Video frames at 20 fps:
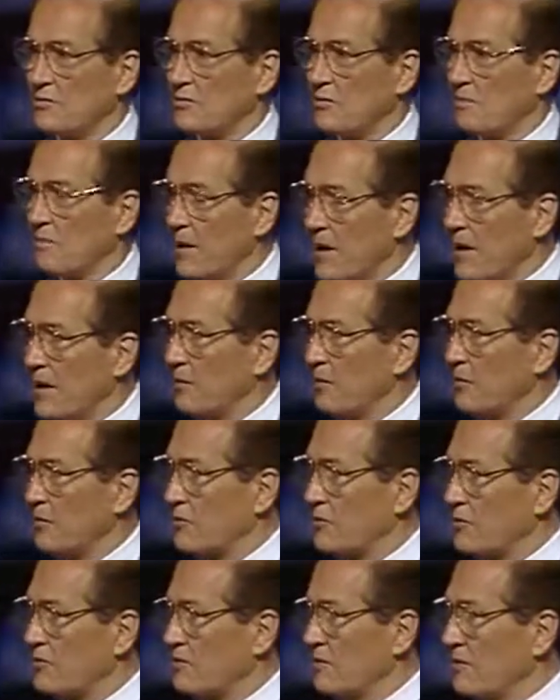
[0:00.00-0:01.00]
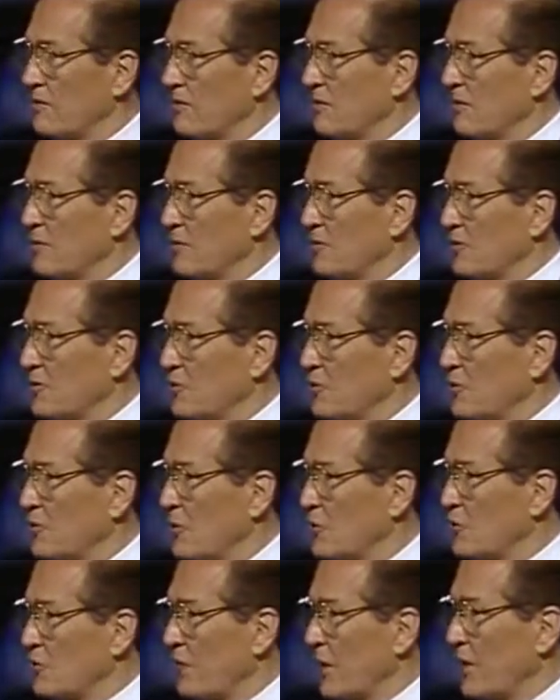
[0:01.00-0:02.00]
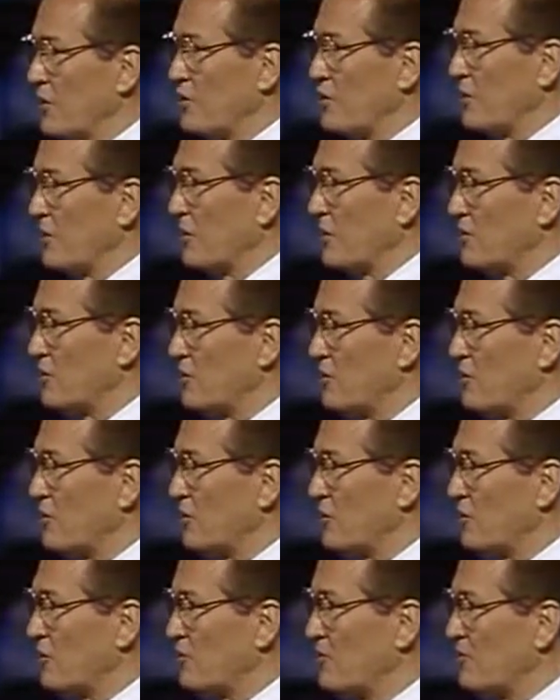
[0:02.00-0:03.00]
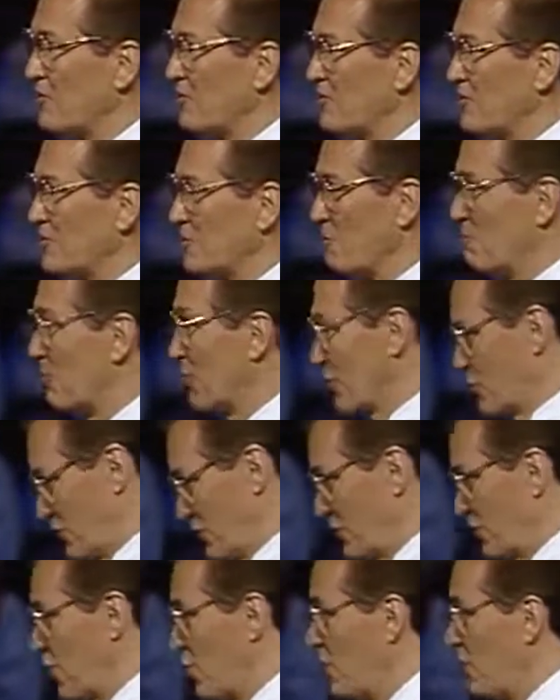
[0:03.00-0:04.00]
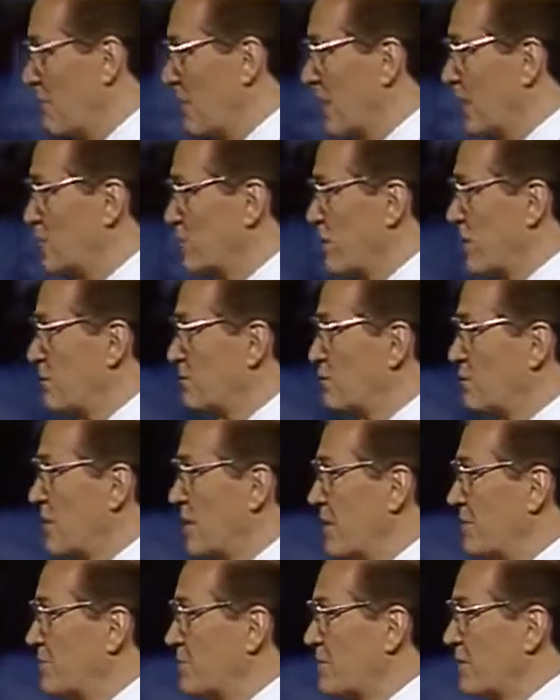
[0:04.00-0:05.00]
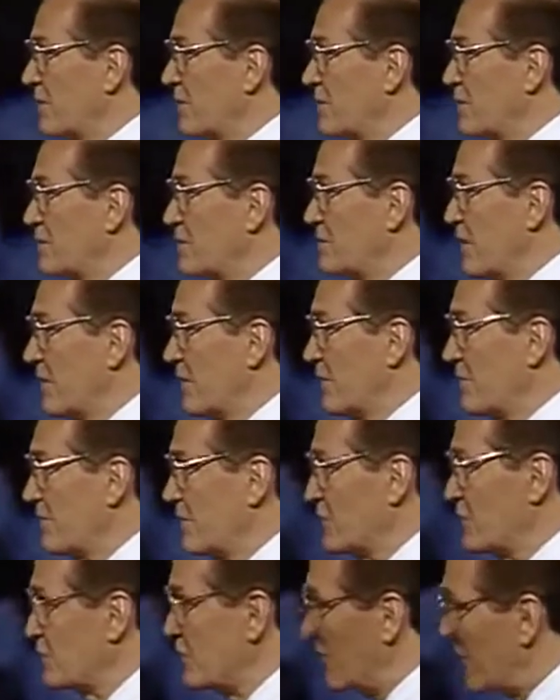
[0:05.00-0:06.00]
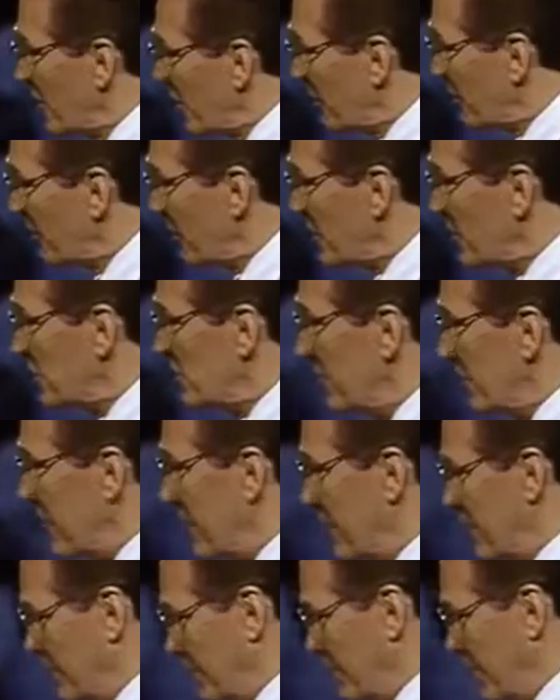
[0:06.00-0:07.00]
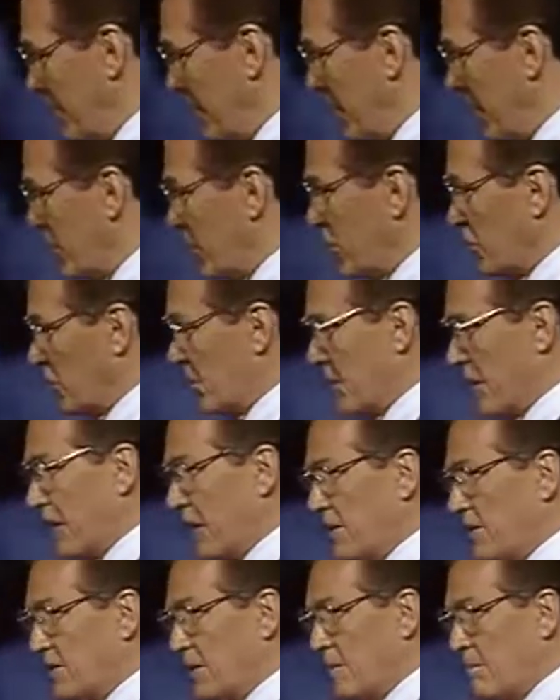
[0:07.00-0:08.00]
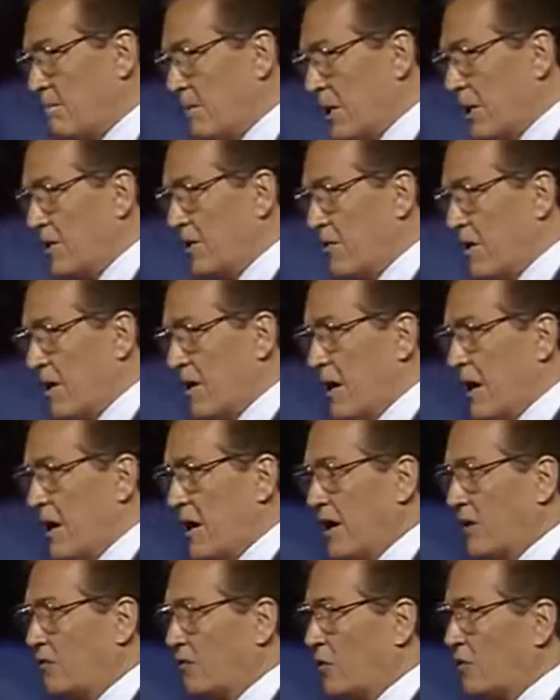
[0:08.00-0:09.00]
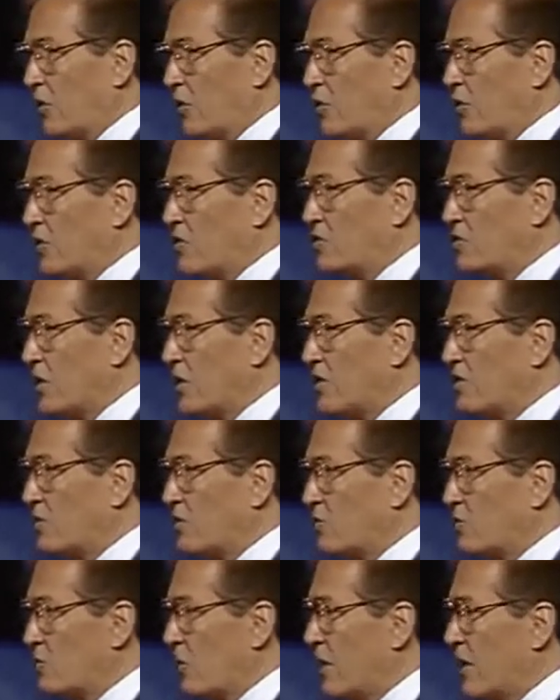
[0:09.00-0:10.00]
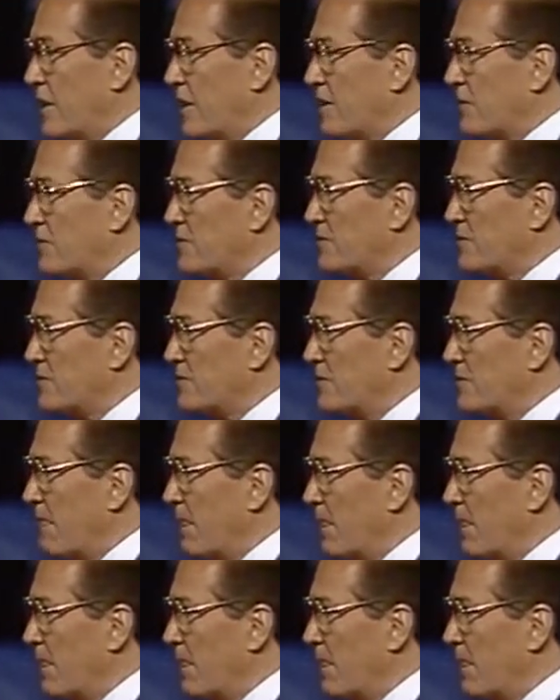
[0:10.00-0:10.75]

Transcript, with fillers: some Bibles, some books by C.S. Lewis, some books on the home by James Dobson, and some other things to help these men to begin to build their lives on the Lord Jesus Christ.